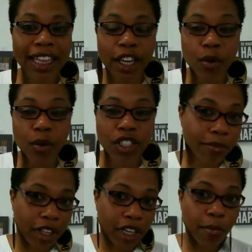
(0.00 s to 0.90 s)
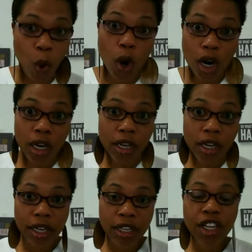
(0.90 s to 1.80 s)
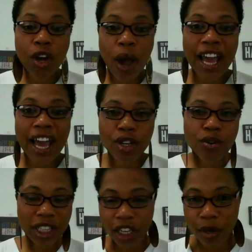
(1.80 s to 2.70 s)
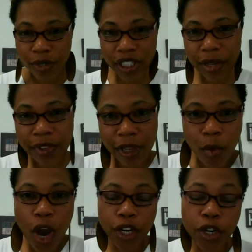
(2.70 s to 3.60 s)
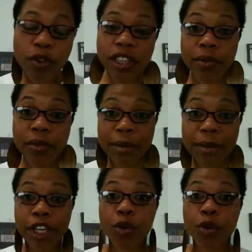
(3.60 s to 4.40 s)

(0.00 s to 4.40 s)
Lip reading: that there was something more. I knew that there was something more. I knew that there was something